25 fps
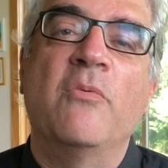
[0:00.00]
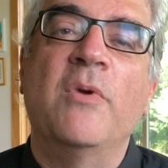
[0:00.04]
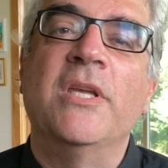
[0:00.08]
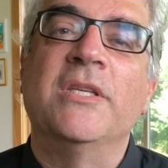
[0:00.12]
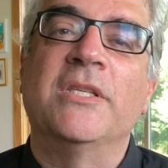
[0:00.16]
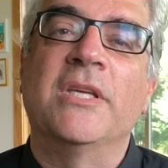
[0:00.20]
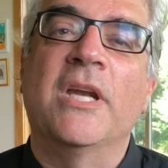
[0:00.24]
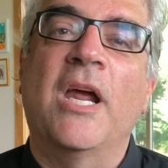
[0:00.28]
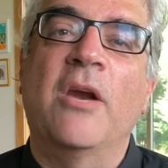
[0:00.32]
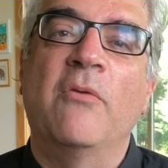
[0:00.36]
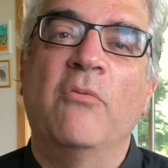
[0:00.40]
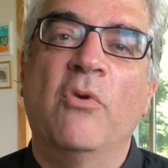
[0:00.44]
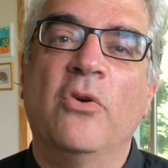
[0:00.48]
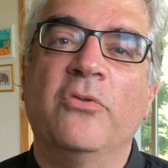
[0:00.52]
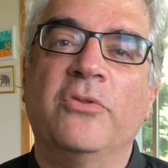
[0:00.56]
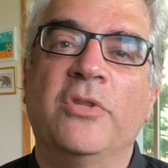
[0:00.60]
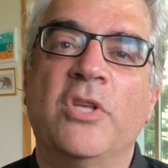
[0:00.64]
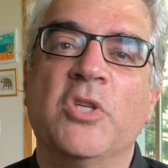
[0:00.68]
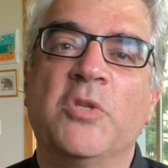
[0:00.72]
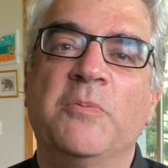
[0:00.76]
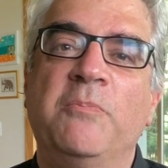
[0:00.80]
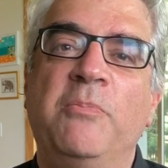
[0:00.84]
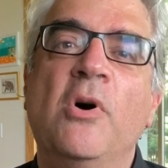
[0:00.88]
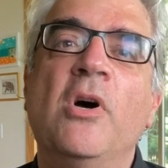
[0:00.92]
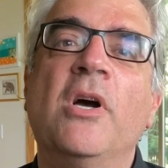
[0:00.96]
reason I wrote
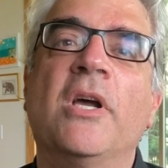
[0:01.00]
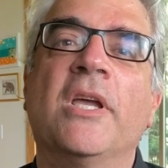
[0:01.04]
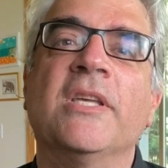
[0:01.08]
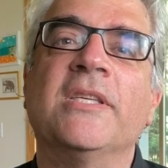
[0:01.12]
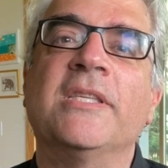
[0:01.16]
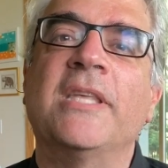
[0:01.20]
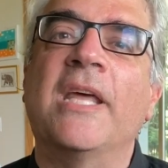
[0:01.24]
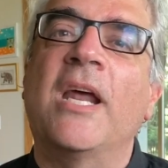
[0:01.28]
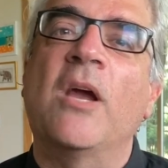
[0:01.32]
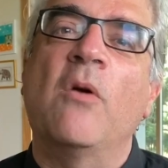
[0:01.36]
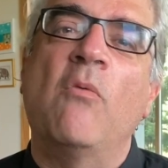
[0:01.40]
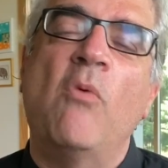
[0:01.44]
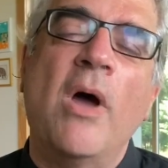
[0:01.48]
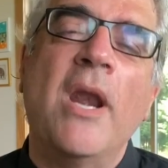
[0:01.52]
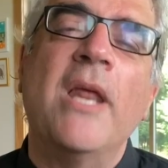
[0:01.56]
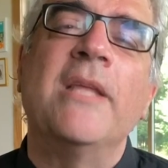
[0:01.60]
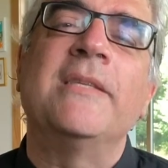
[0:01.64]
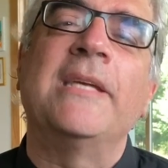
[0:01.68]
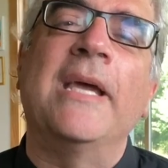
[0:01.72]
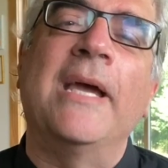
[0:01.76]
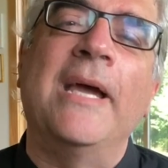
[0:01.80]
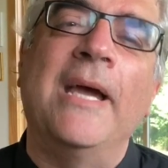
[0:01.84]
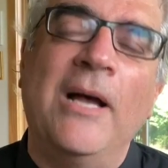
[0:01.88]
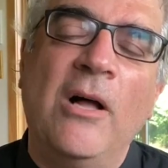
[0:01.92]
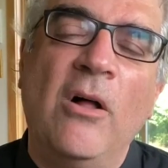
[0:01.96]
this book is that I
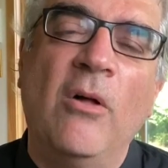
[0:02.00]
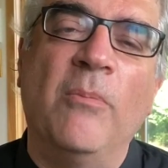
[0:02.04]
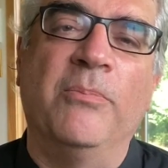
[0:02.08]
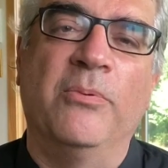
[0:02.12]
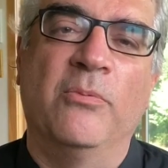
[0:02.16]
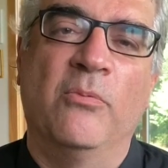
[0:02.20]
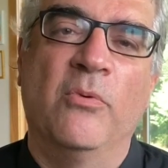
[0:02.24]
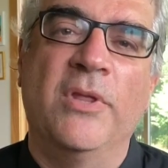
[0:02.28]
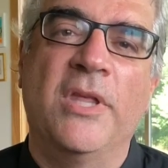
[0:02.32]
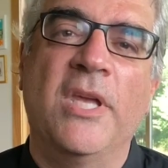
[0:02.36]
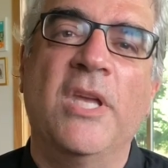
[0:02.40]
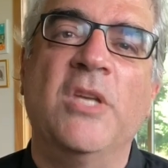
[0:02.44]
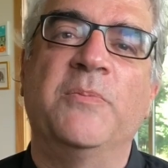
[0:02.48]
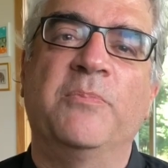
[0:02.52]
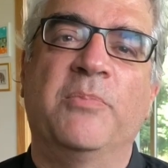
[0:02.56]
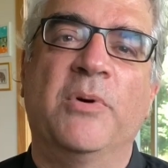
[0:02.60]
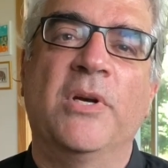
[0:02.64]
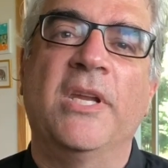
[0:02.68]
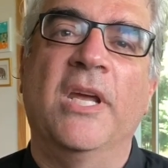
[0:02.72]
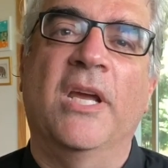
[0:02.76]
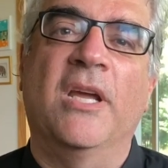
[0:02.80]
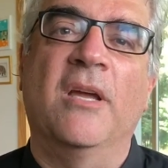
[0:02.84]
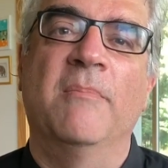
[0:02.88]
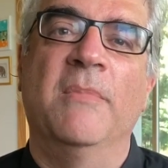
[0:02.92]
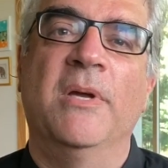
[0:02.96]
wanted to help with these
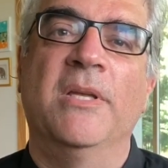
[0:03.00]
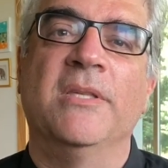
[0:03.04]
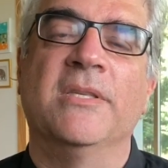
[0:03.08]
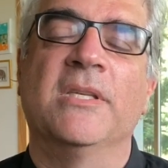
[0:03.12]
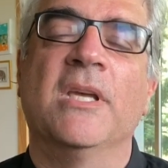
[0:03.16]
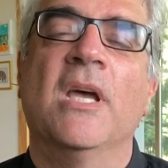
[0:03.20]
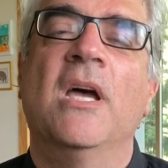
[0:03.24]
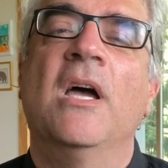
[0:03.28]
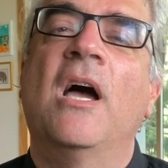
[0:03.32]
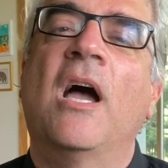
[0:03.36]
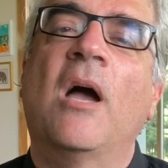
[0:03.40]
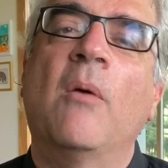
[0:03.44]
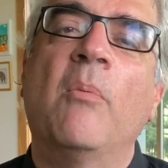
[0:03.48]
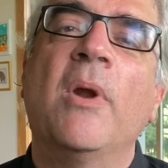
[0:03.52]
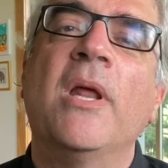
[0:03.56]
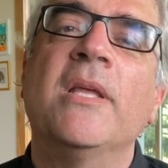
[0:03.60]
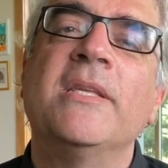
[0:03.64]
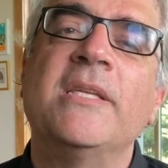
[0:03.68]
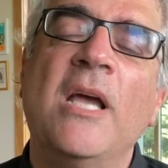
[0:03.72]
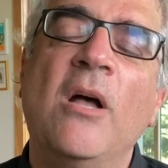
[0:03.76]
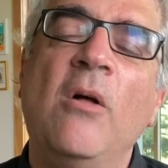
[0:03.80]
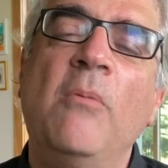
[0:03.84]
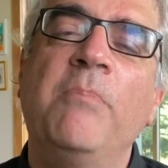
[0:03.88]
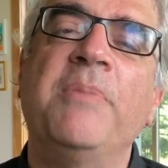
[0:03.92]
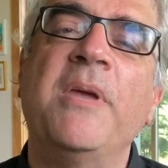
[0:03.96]
predicaments. I wanted
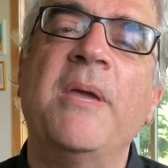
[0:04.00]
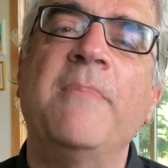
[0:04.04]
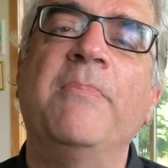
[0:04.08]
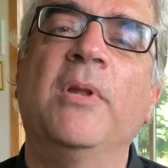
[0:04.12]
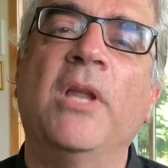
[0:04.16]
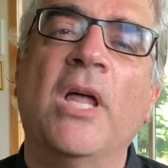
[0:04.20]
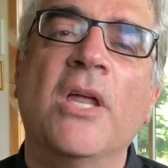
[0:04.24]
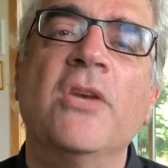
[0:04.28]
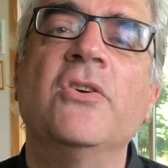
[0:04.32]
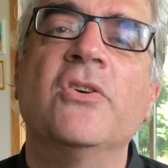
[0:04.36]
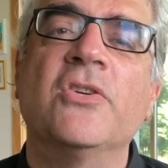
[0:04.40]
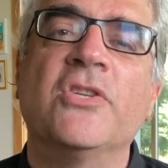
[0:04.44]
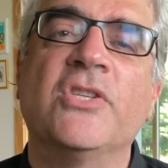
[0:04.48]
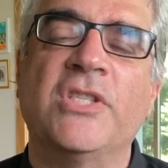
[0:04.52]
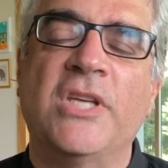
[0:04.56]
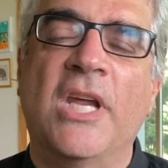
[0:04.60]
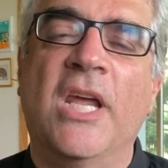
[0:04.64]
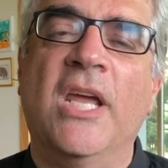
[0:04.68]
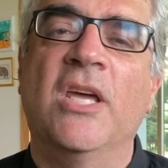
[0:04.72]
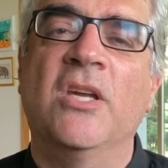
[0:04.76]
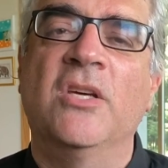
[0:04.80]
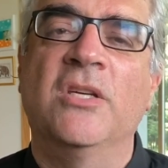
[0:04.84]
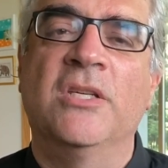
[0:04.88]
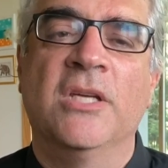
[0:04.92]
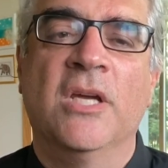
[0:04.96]
to help people
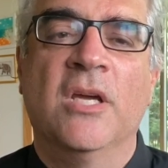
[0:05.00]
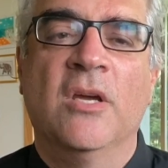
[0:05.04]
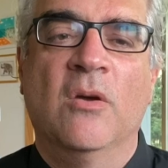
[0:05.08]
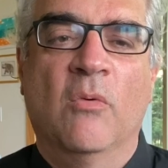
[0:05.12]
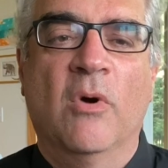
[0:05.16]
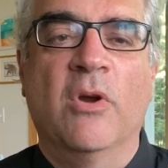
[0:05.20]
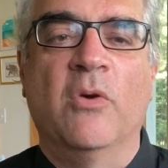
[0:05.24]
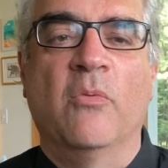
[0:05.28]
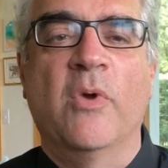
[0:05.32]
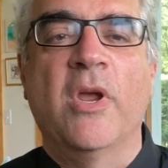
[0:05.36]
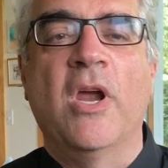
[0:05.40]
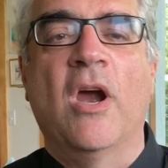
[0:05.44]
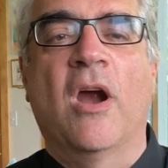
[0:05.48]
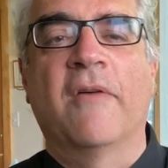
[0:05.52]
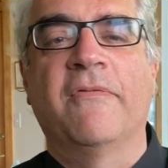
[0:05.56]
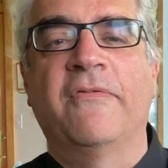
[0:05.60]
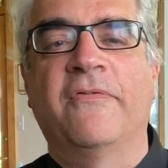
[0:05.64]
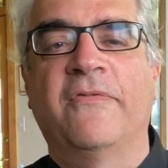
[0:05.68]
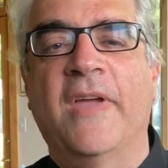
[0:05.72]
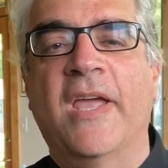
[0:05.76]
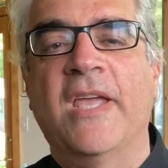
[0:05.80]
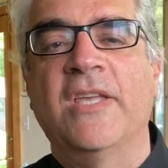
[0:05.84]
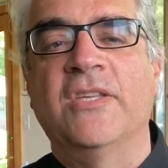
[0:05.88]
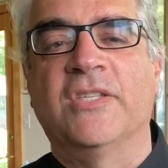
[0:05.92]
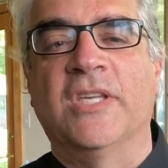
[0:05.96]
understand what we are
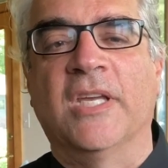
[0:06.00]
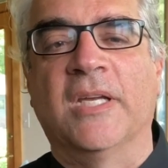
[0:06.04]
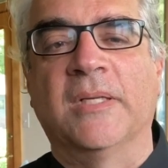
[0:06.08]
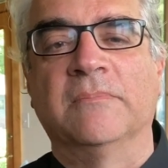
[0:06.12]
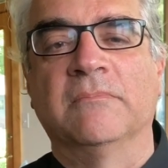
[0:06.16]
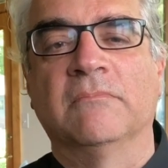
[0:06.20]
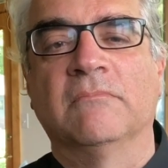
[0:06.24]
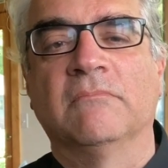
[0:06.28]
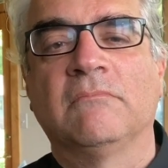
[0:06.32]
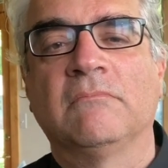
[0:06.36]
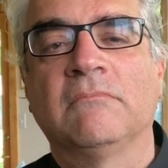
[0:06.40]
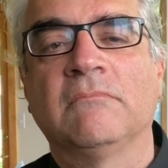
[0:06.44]
facing.